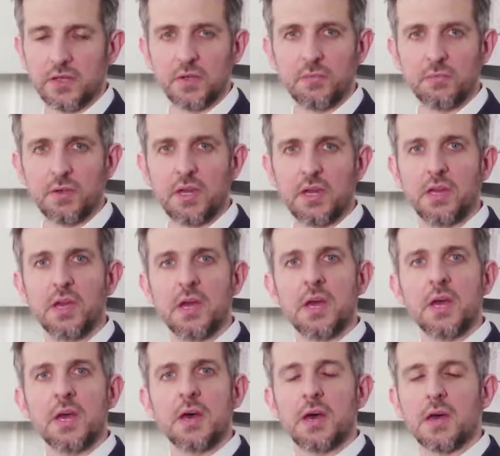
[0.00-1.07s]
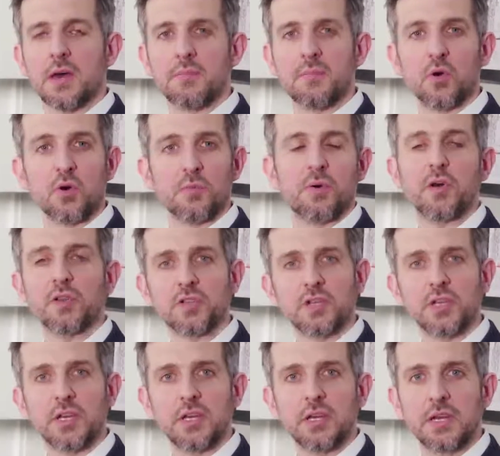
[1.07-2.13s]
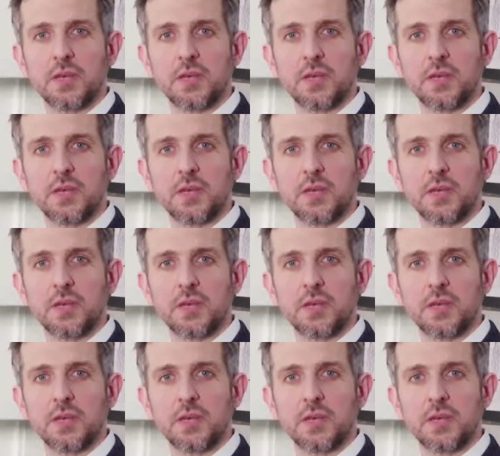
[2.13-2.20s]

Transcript: It could be poor posture,